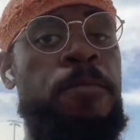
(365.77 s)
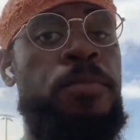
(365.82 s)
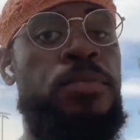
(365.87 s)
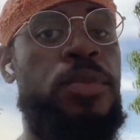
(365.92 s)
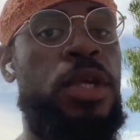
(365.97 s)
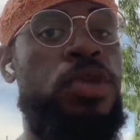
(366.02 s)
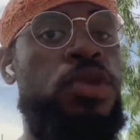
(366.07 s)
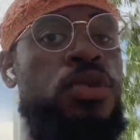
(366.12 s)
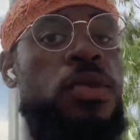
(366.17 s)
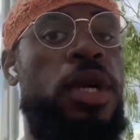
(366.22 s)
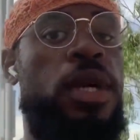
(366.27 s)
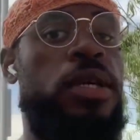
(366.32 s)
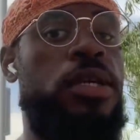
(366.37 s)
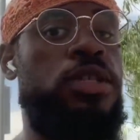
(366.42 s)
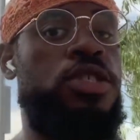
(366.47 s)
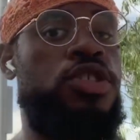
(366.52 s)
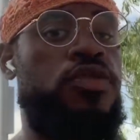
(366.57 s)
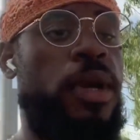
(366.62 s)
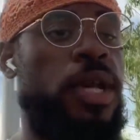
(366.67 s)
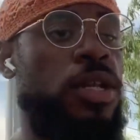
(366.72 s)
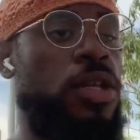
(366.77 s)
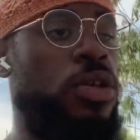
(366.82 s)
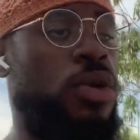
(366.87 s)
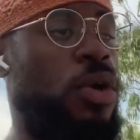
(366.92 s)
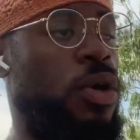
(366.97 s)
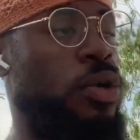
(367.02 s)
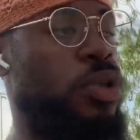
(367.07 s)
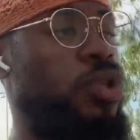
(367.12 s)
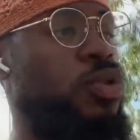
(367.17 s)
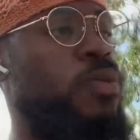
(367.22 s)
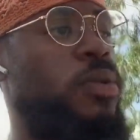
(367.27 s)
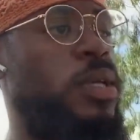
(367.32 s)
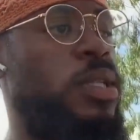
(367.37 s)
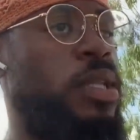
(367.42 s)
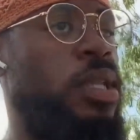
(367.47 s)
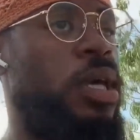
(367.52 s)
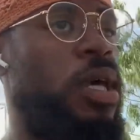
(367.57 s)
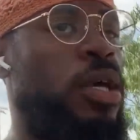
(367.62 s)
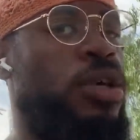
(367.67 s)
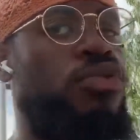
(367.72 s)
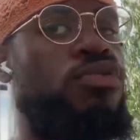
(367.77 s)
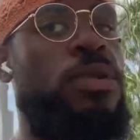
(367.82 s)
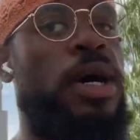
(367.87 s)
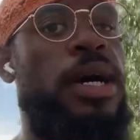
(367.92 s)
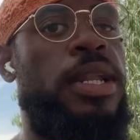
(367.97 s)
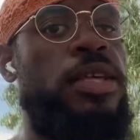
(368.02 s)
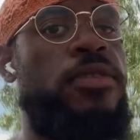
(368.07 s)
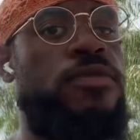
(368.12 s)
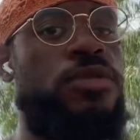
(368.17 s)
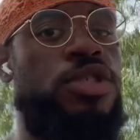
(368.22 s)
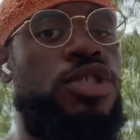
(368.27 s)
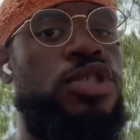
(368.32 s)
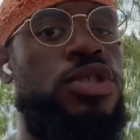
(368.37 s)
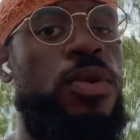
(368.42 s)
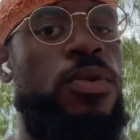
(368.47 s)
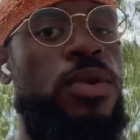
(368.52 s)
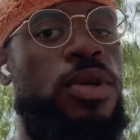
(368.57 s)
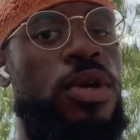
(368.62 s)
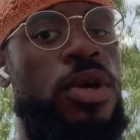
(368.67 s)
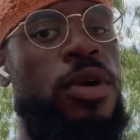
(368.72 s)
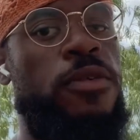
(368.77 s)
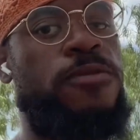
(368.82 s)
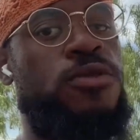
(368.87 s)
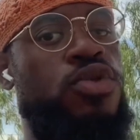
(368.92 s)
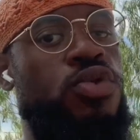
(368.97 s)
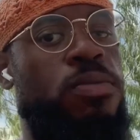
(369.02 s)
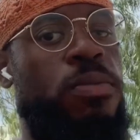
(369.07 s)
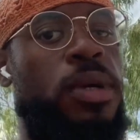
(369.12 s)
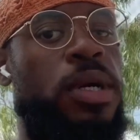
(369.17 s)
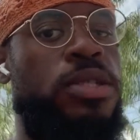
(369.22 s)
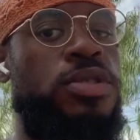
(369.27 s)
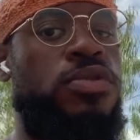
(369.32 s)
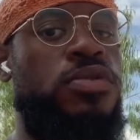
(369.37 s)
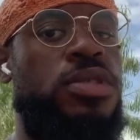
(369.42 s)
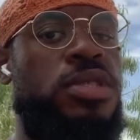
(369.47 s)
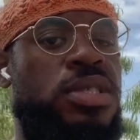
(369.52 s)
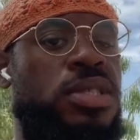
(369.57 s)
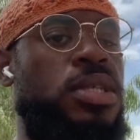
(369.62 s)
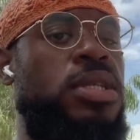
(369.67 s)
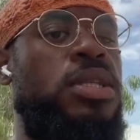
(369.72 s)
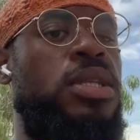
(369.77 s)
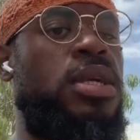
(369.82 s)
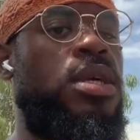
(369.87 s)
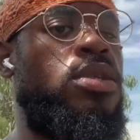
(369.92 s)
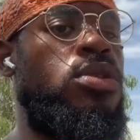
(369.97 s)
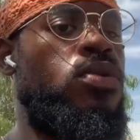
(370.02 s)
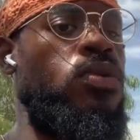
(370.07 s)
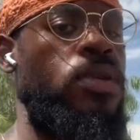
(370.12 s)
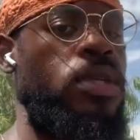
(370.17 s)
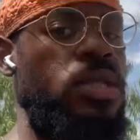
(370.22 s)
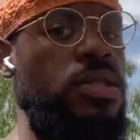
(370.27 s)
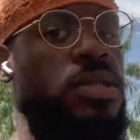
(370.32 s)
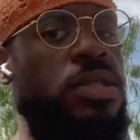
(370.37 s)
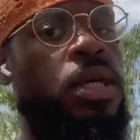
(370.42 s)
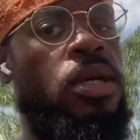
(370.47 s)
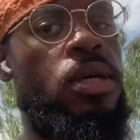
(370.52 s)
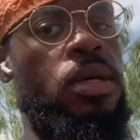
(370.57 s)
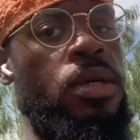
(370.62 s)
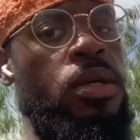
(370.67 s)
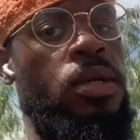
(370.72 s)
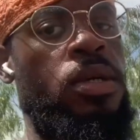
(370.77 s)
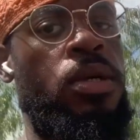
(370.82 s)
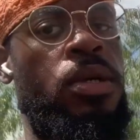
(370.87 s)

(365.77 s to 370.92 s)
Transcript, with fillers: And you getting your training on, you in there, you not even showing off too much. You just in there doing your thing.